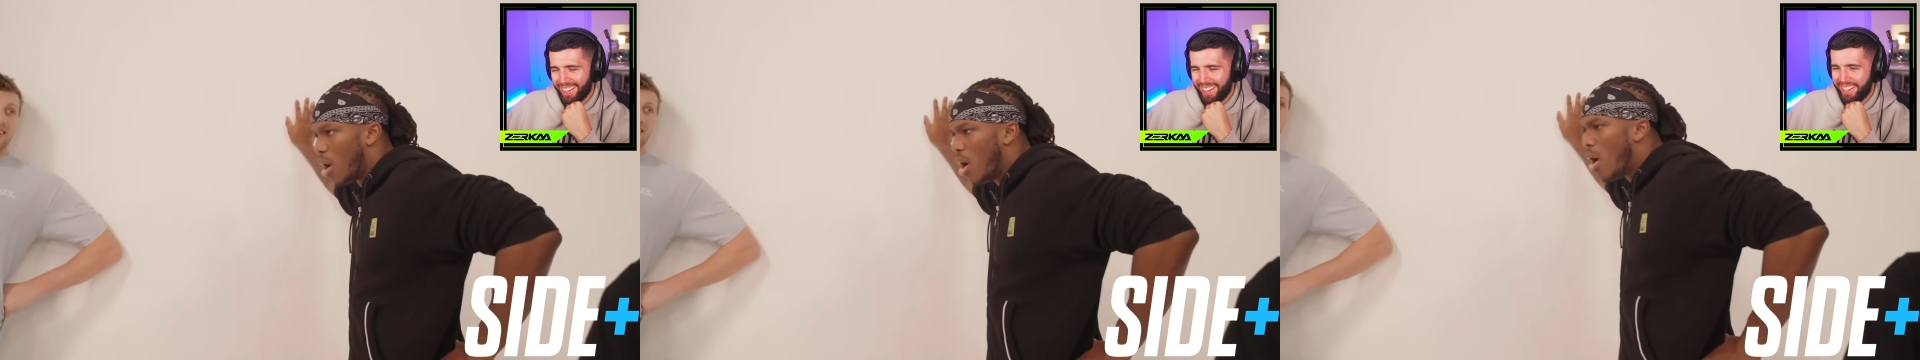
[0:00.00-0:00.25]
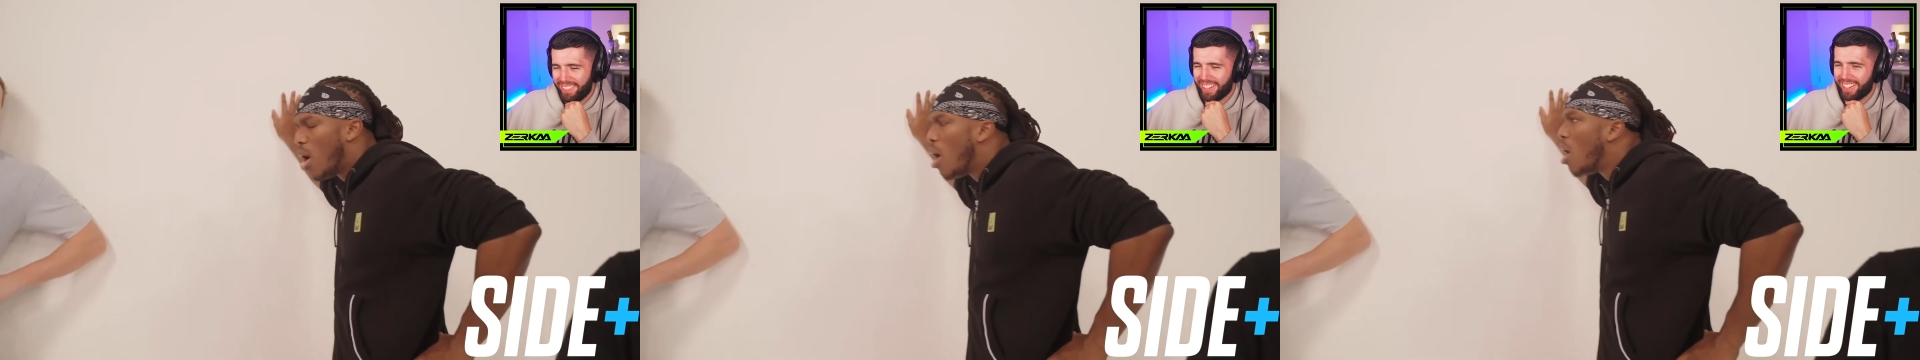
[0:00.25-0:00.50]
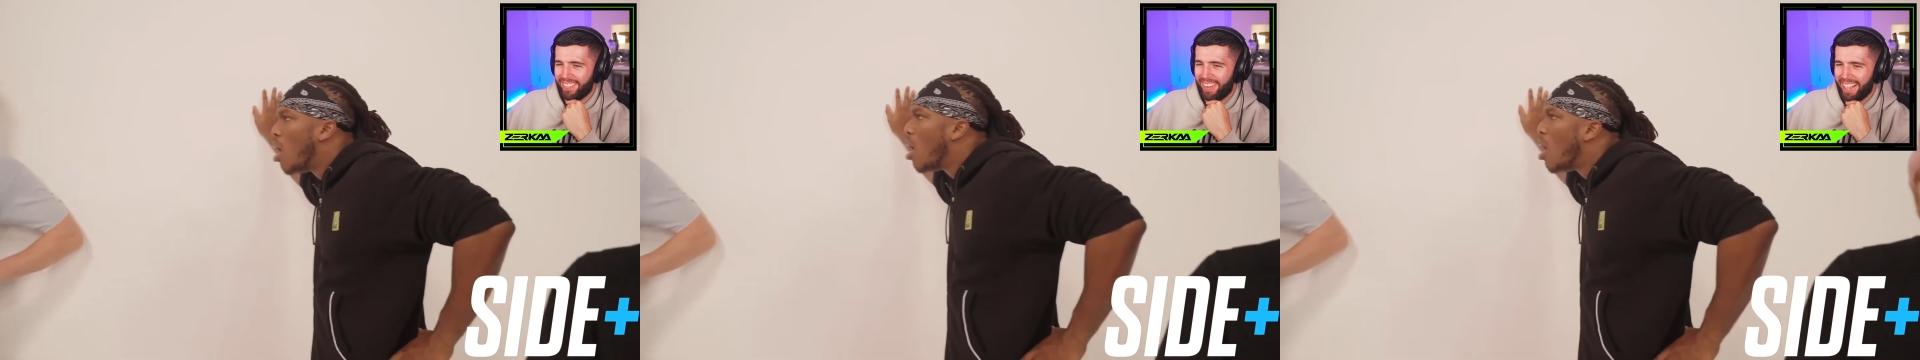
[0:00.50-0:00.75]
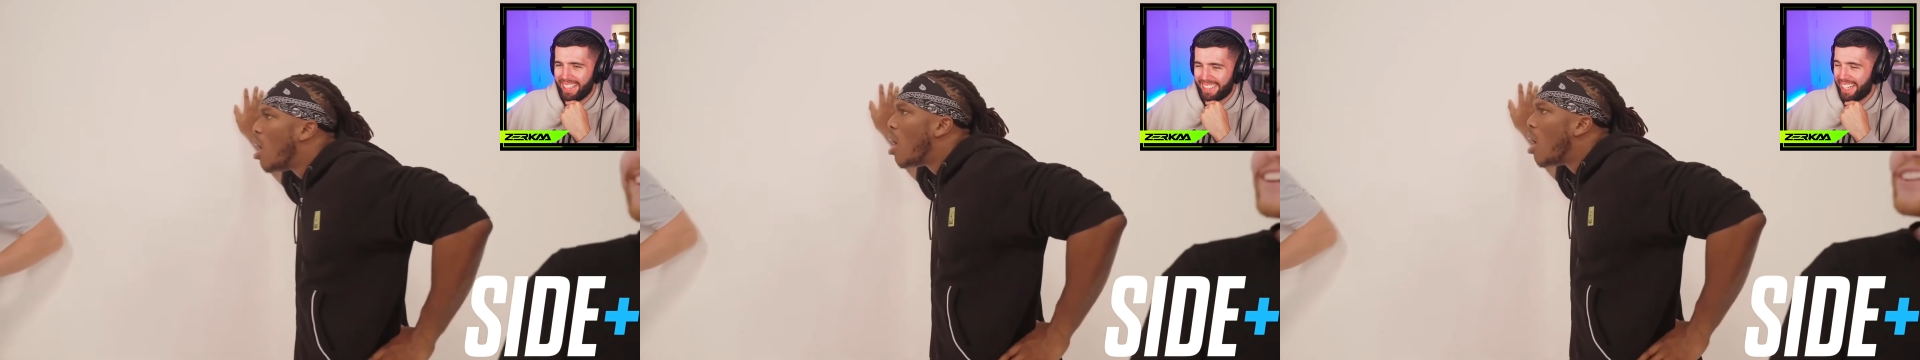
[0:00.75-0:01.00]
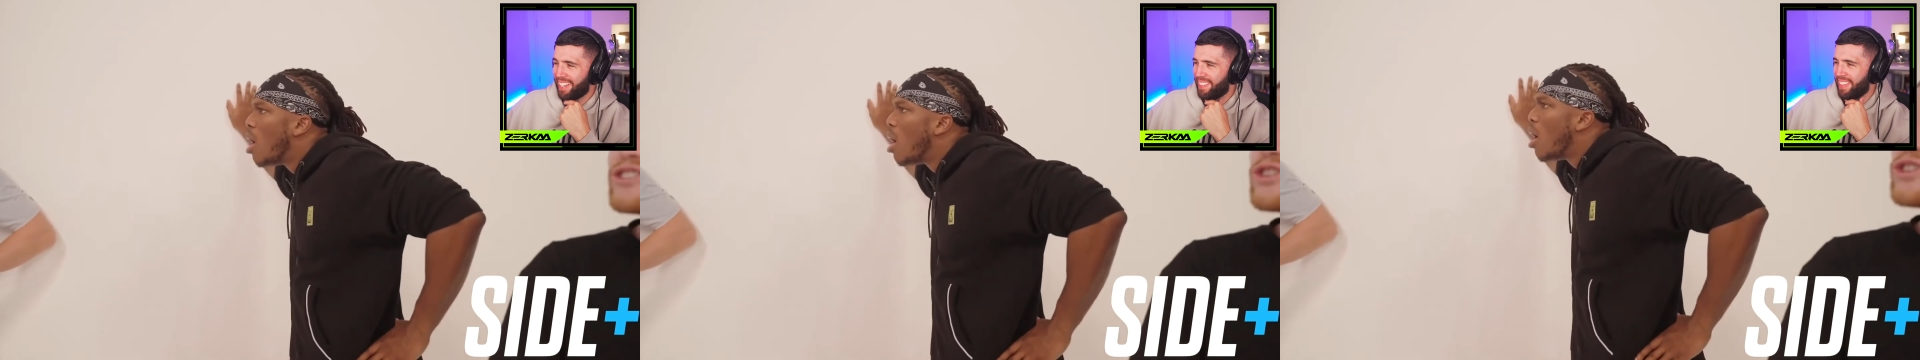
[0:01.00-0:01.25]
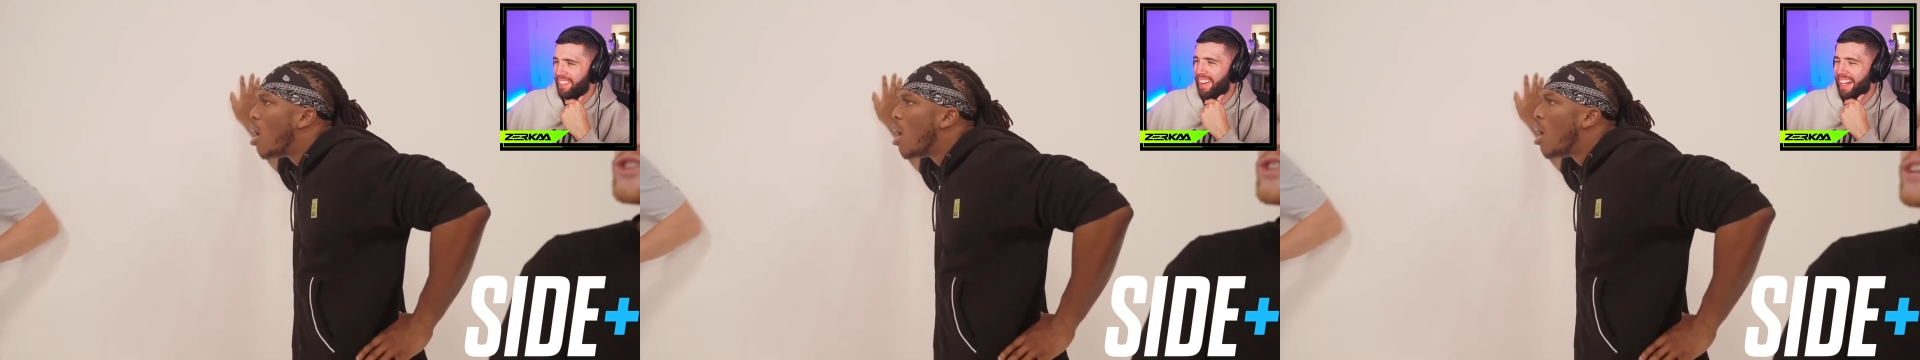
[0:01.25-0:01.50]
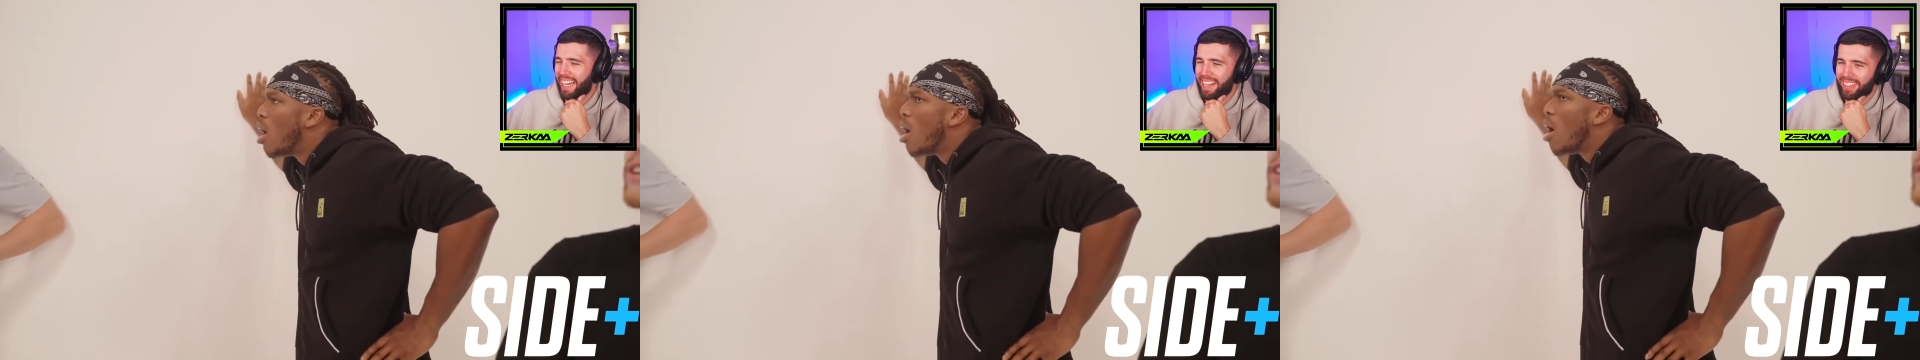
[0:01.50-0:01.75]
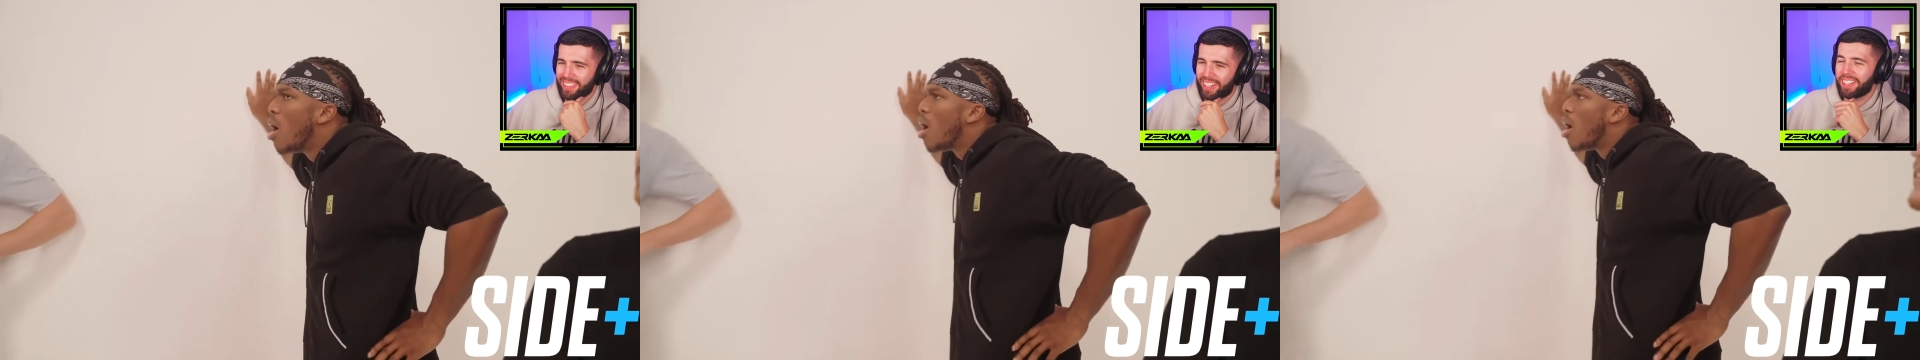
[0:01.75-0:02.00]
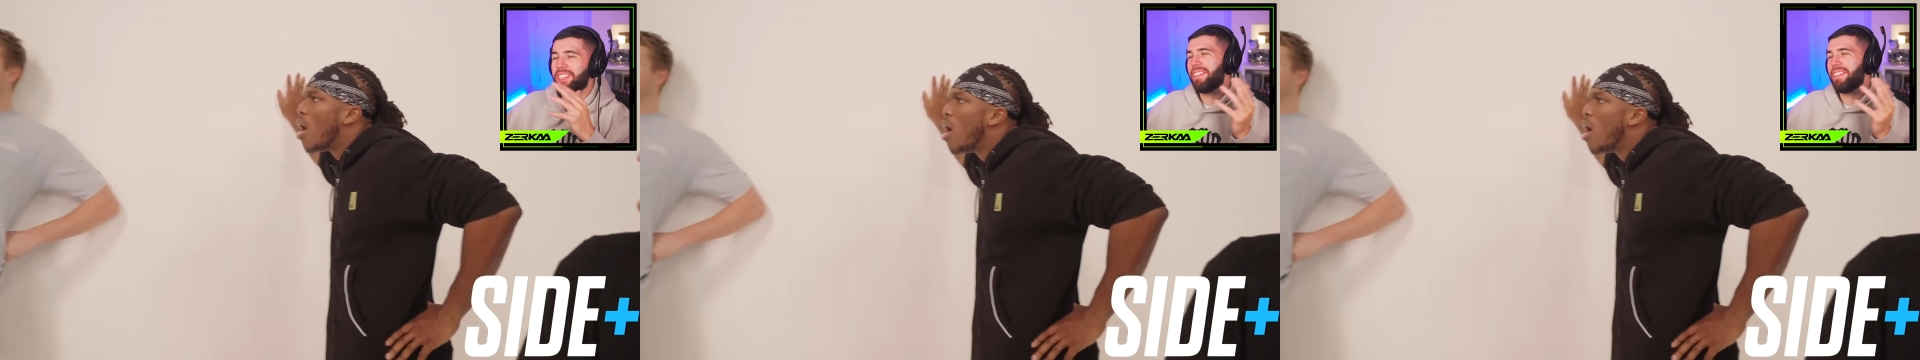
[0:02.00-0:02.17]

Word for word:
Speaker 1: You forgot my, you forgot my name as well. To